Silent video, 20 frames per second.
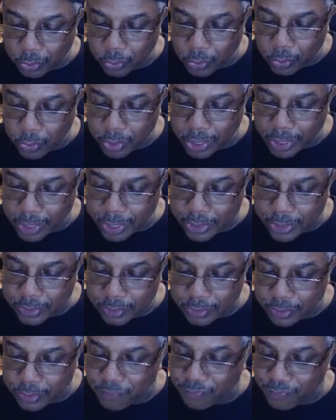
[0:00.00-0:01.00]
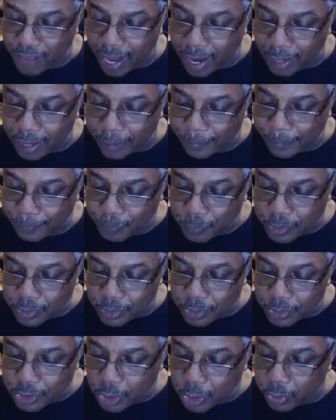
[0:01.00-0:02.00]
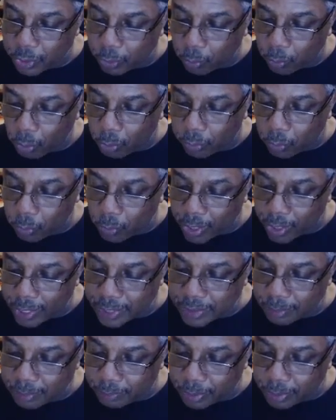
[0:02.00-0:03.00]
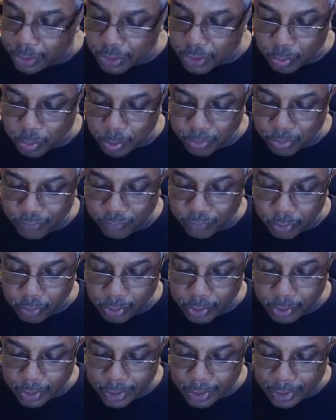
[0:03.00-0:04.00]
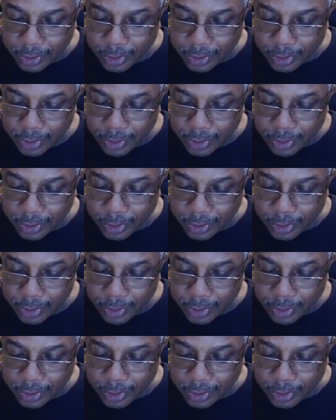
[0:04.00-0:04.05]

the corner edge and then fired. Tony rolled away as the bullets ripped the floor.